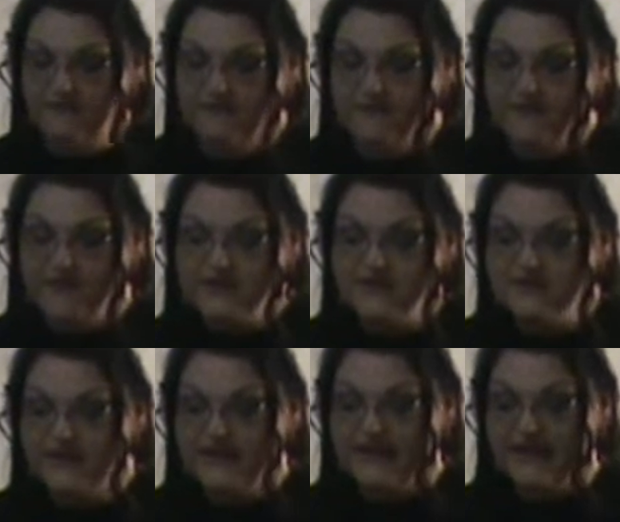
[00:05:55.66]
The first
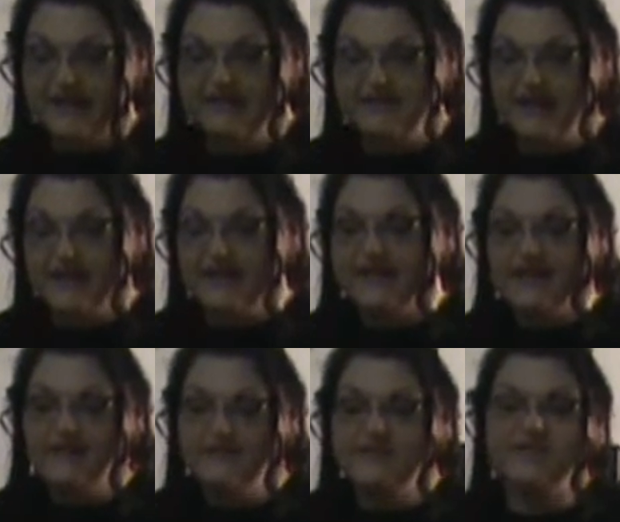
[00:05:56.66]
trick is
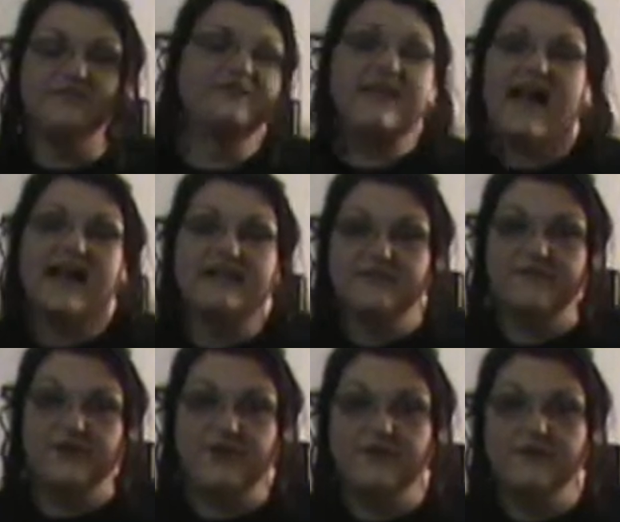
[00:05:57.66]
anytime that you slice
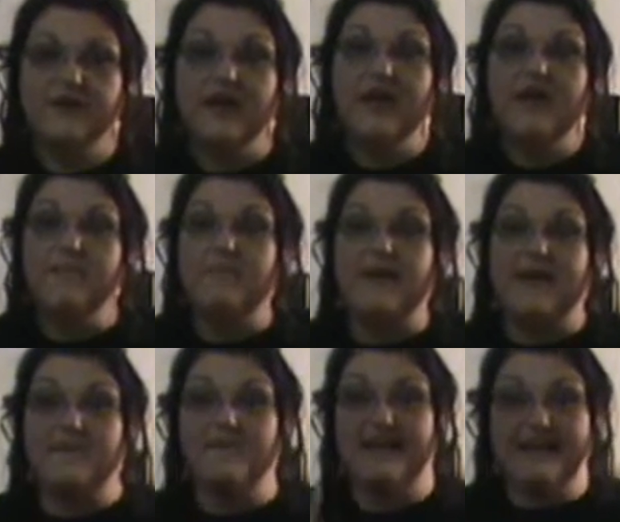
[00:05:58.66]
fruit, be
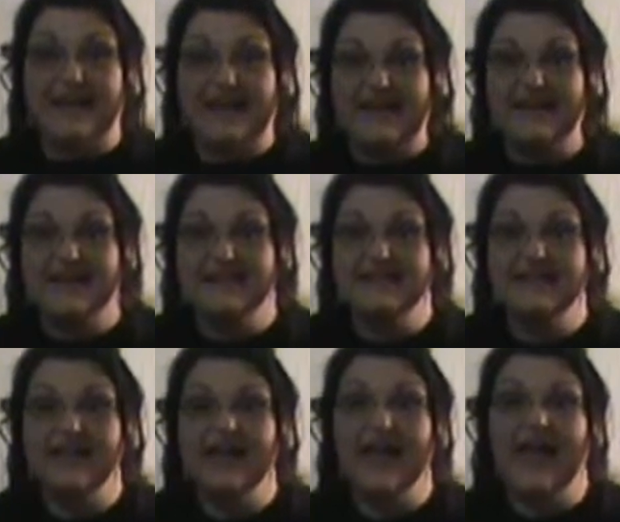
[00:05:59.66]
it bananas,
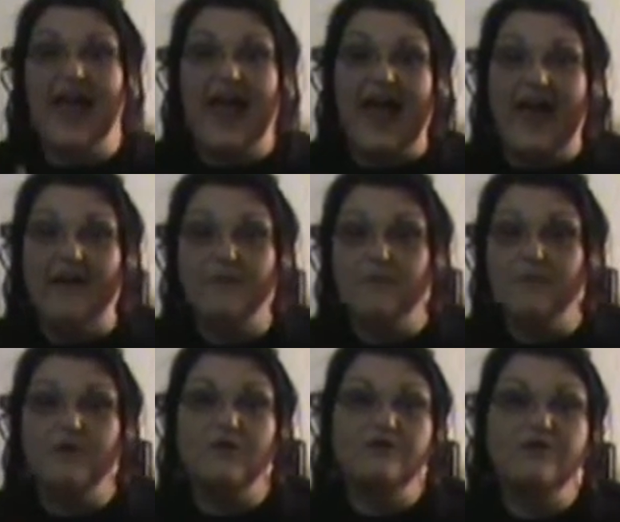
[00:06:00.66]

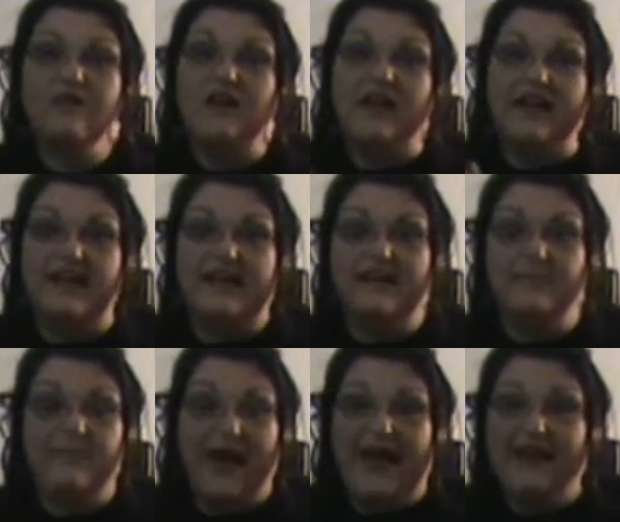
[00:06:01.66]
apples,
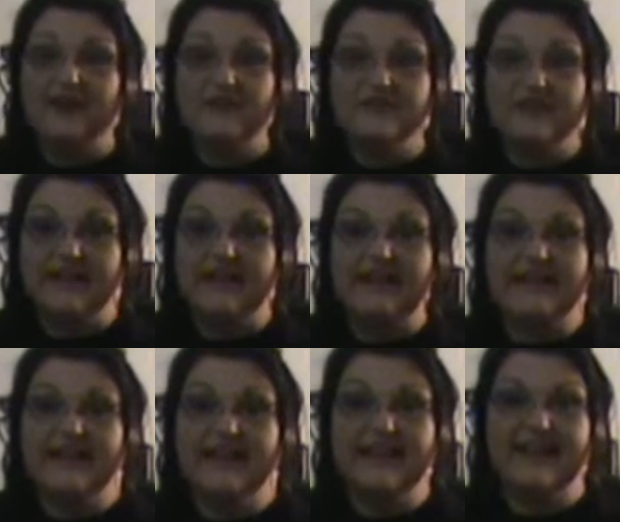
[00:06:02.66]
pears,
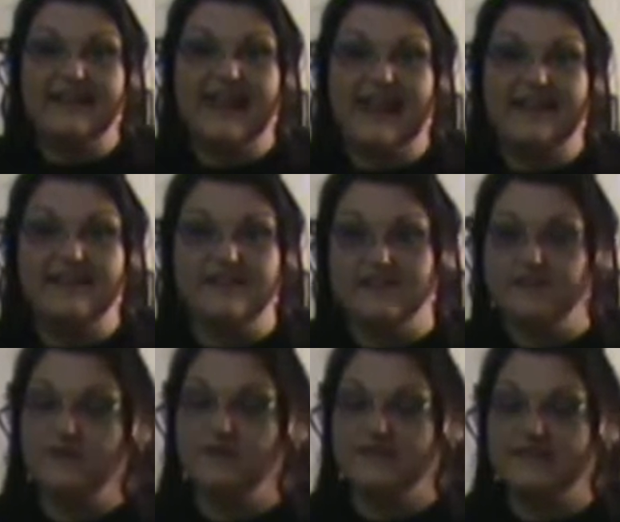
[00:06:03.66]
anything like that that you
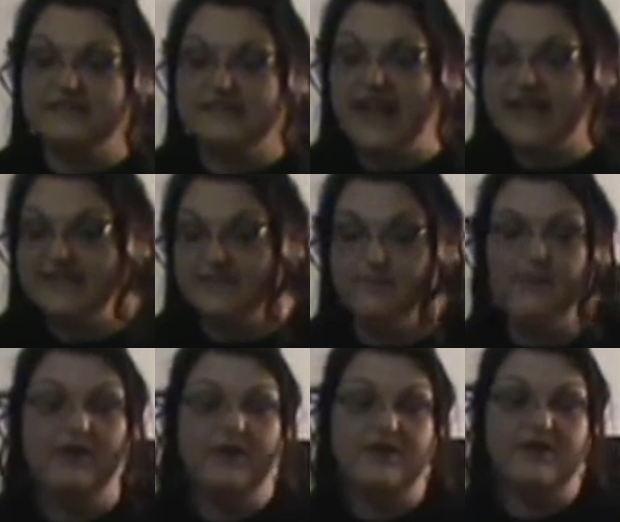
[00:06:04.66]
want to slice and
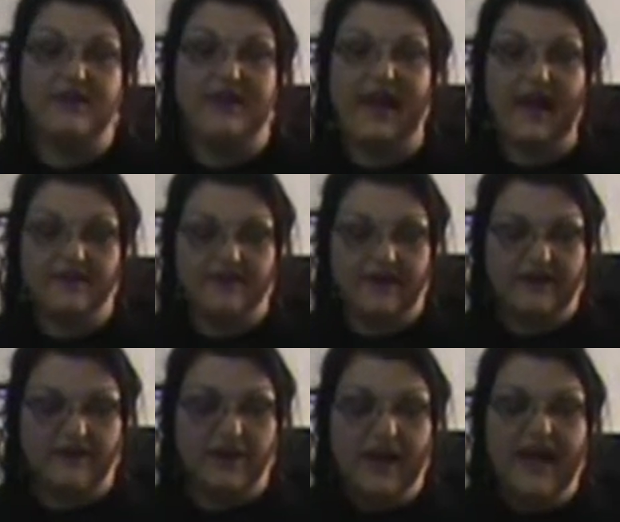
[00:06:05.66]
put on your
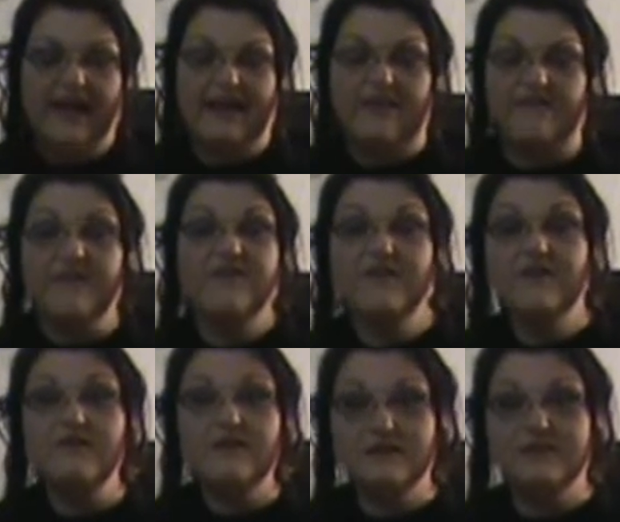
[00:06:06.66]
dehydrator, if you
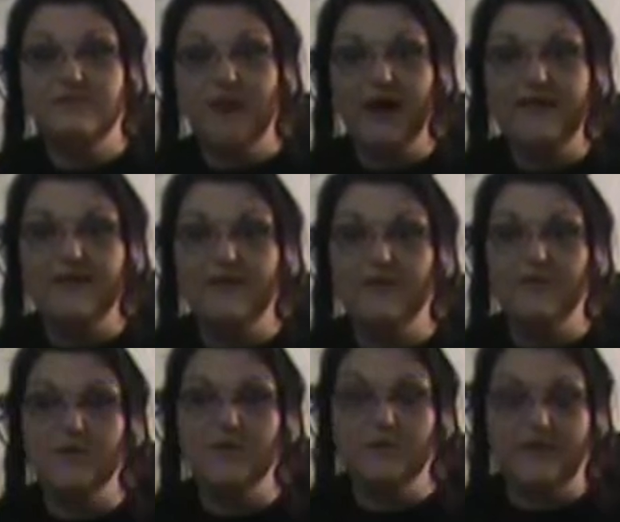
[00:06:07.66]
do not spray
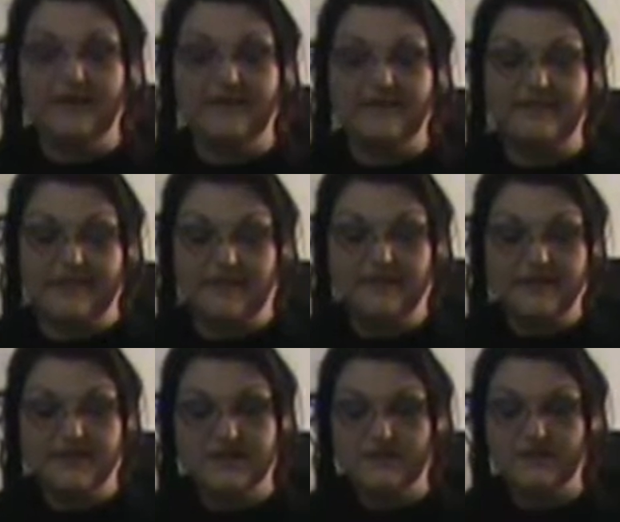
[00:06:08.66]
them with
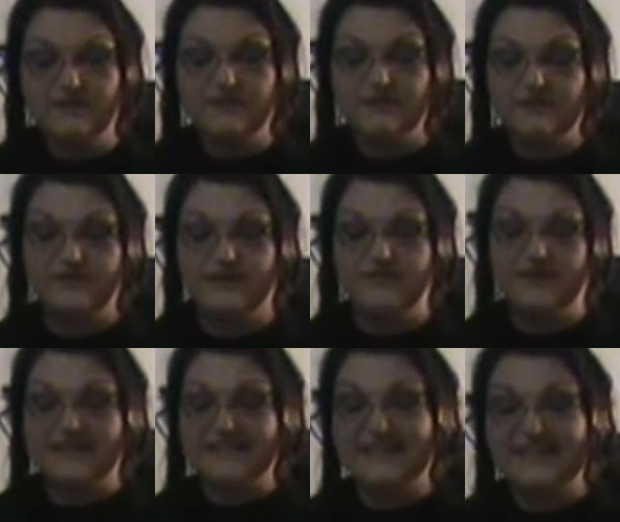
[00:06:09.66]
lemon juice or something
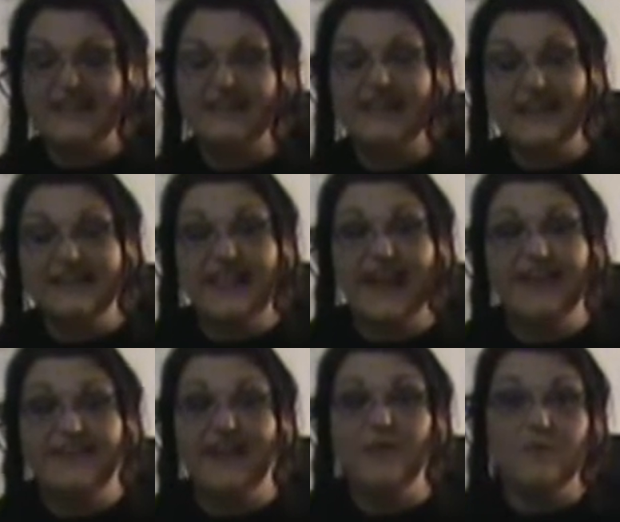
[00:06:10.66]
acidic like
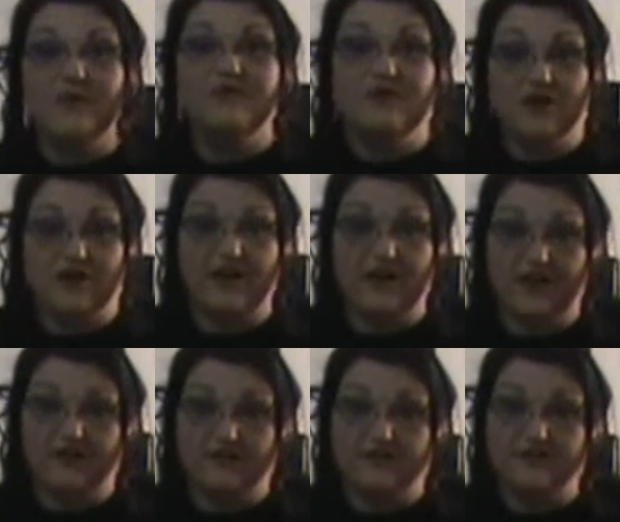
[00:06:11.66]
that, they will turn
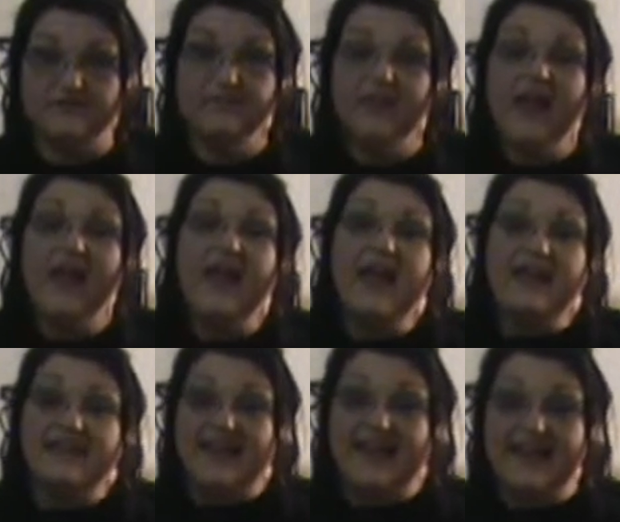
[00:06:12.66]
colors.
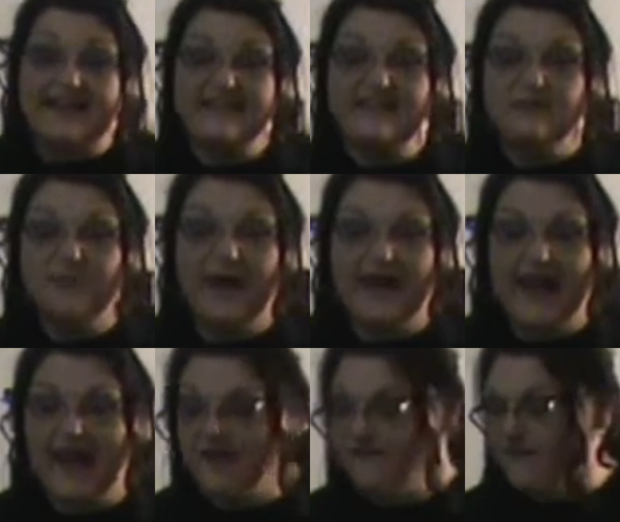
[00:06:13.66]
The easiest way
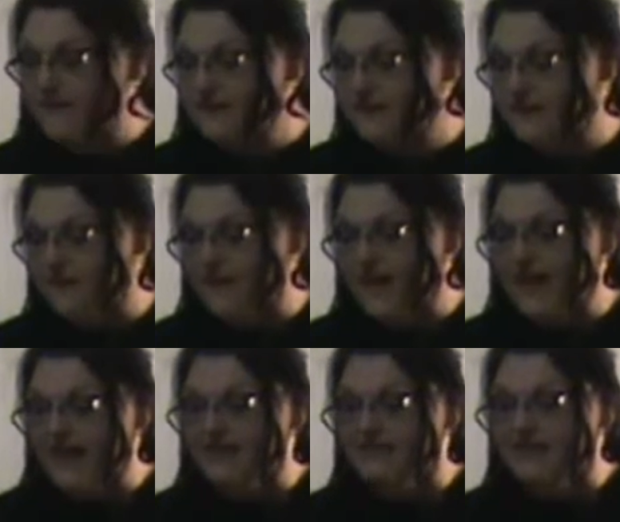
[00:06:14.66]
I found to do
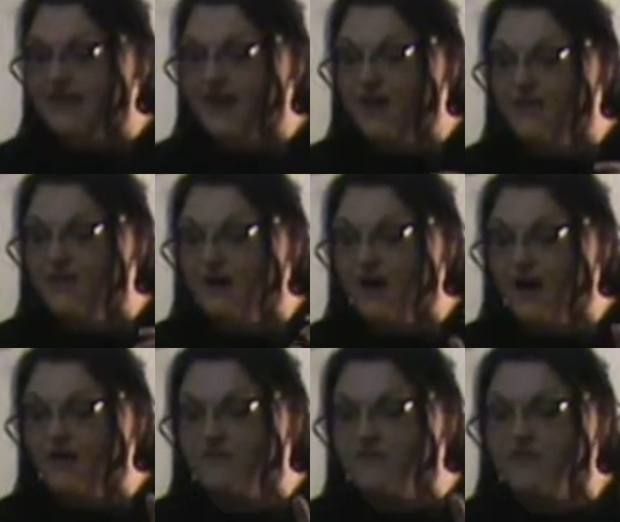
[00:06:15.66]
that is to go
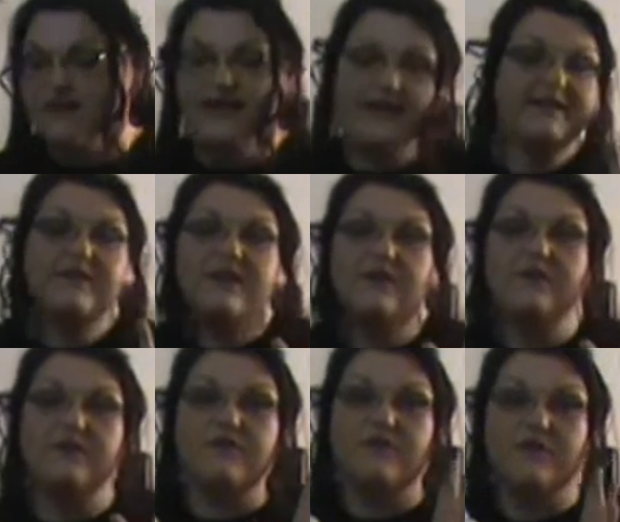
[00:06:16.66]
over into
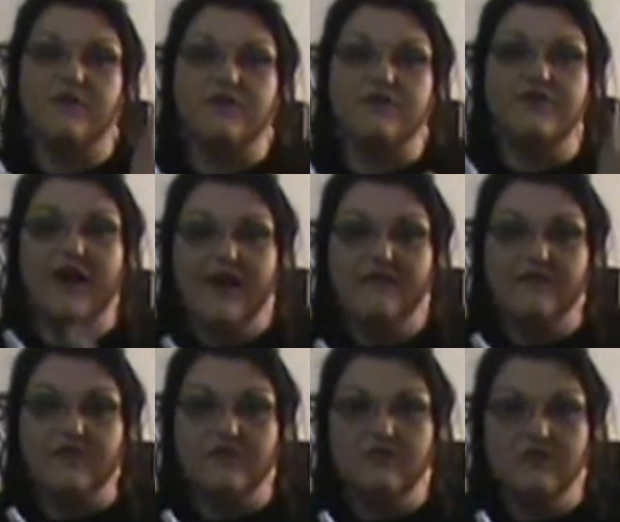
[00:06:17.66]
your
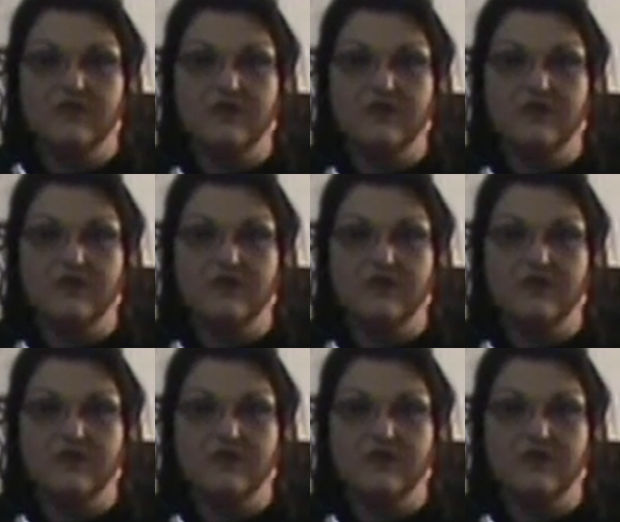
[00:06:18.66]
travel